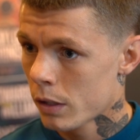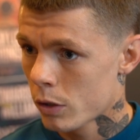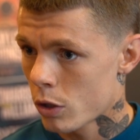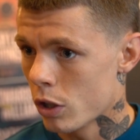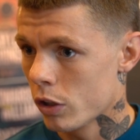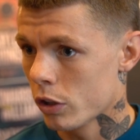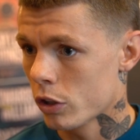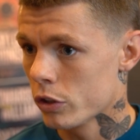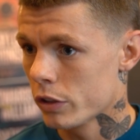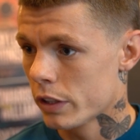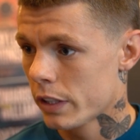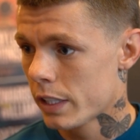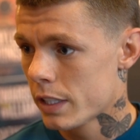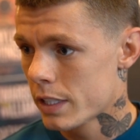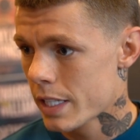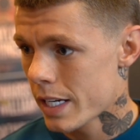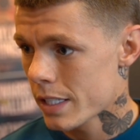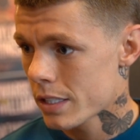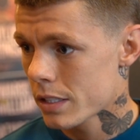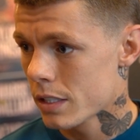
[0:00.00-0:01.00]
got a good
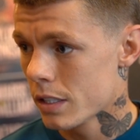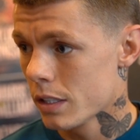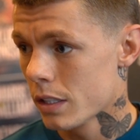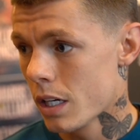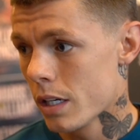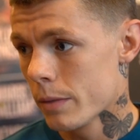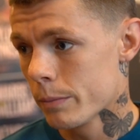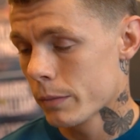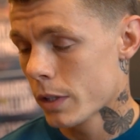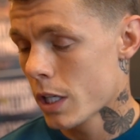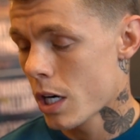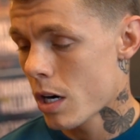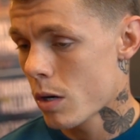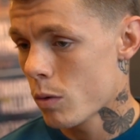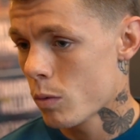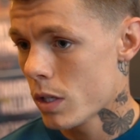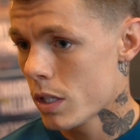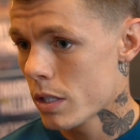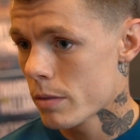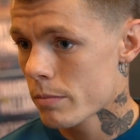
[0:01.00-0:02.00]
test in um,
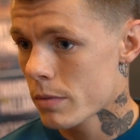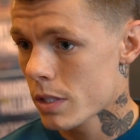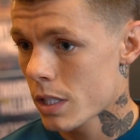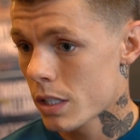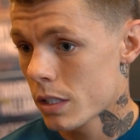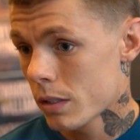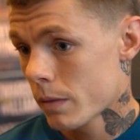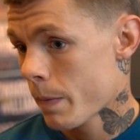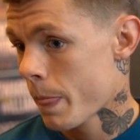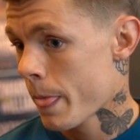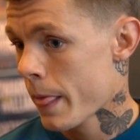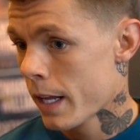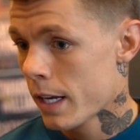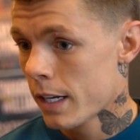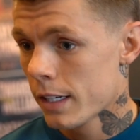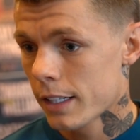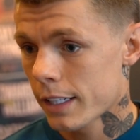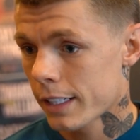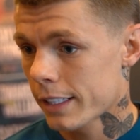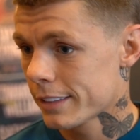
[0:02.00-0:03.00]
Kyle Williams. And
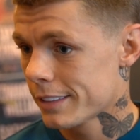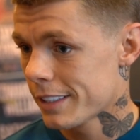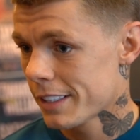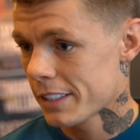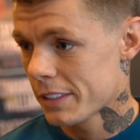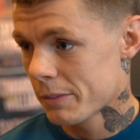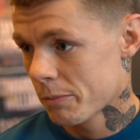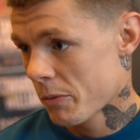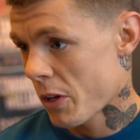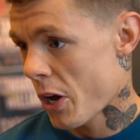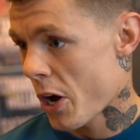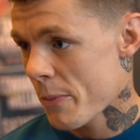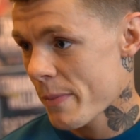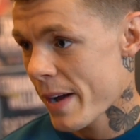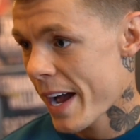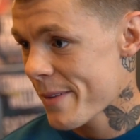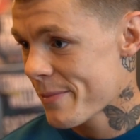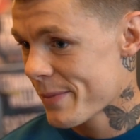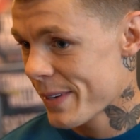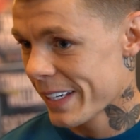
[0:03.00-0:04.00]
like I said, I'm
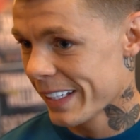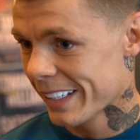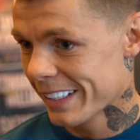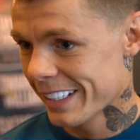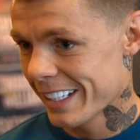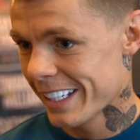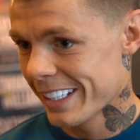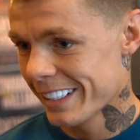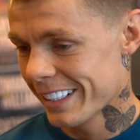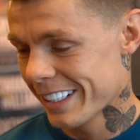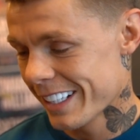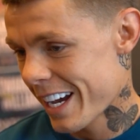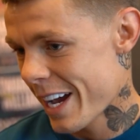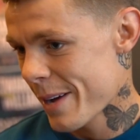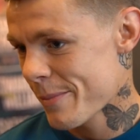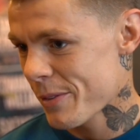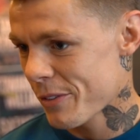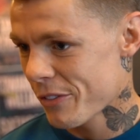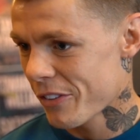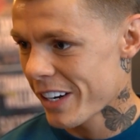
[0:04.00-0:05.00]
happy, and a
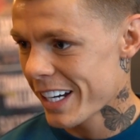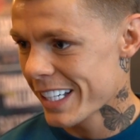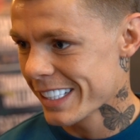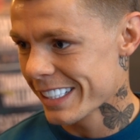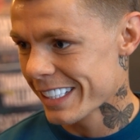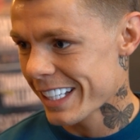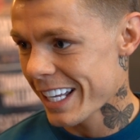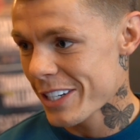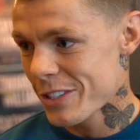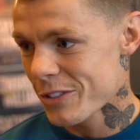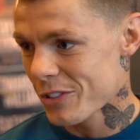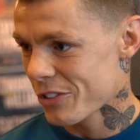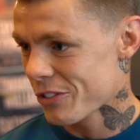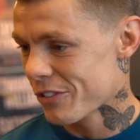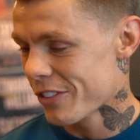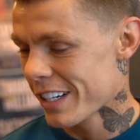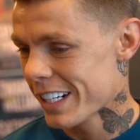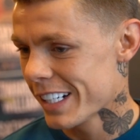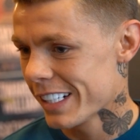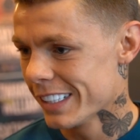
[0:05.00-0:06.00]
happy fighter is a dangerous
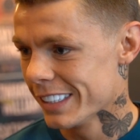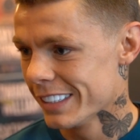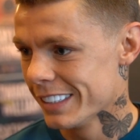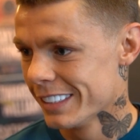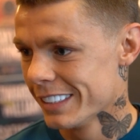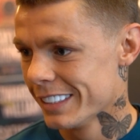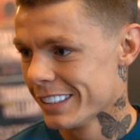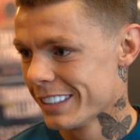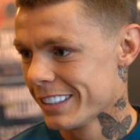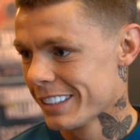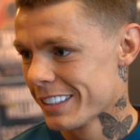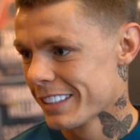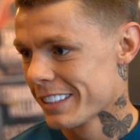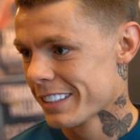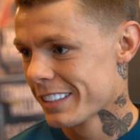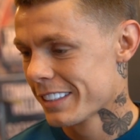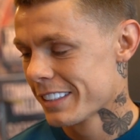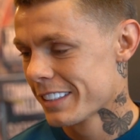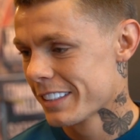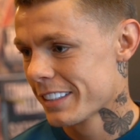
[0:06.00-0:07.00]
fighter.
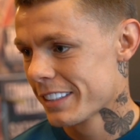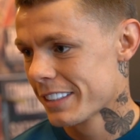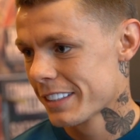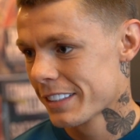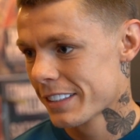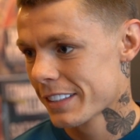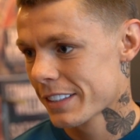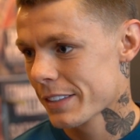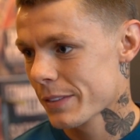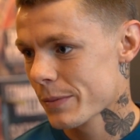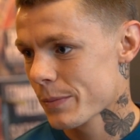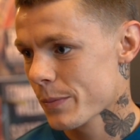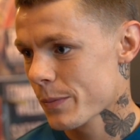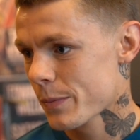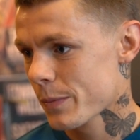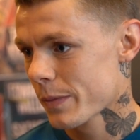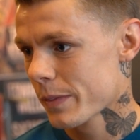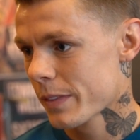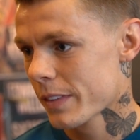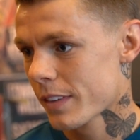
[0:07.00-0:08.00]
All of that
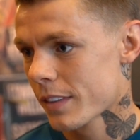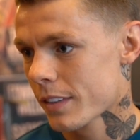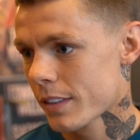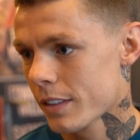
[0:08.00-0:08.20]
the